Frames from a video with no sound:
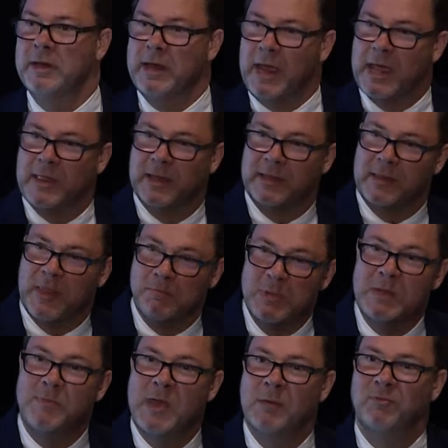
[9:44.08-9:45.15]
And the
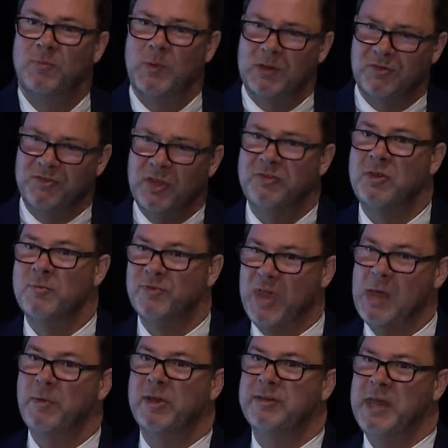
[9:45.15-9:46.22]
BPM system is
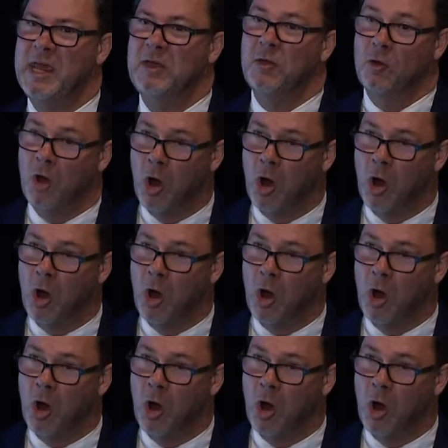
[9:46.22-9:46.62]
able to take